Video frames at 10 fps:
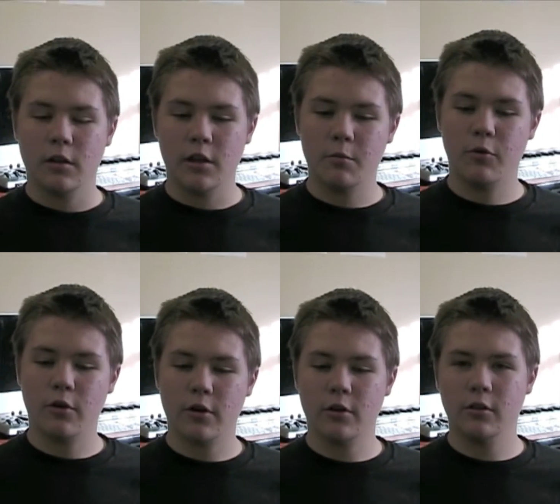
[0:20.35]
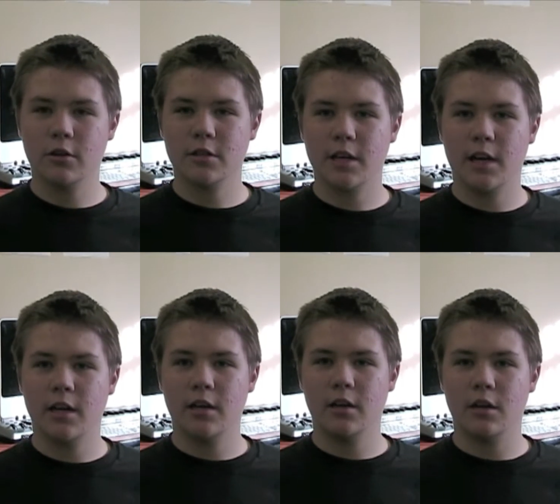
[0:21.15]
Then Porter looks at
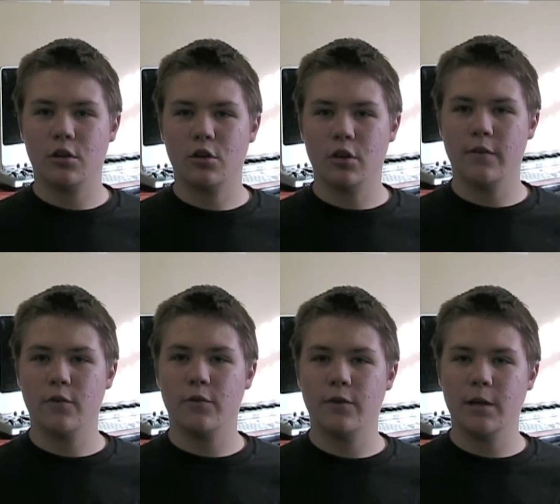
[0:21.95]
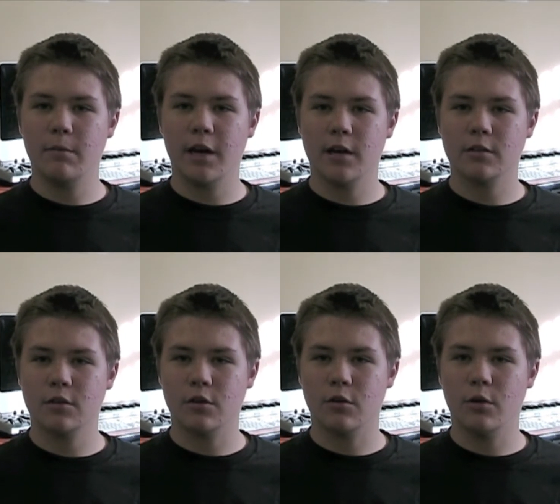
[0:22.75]
it and she'll give you feedback so you
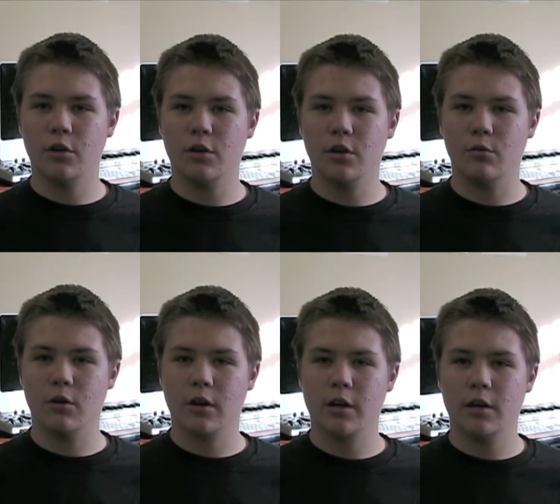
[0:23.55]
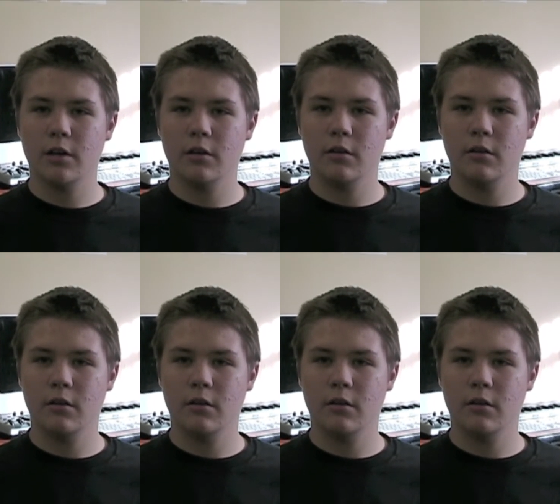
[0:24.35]
know what you need to work on.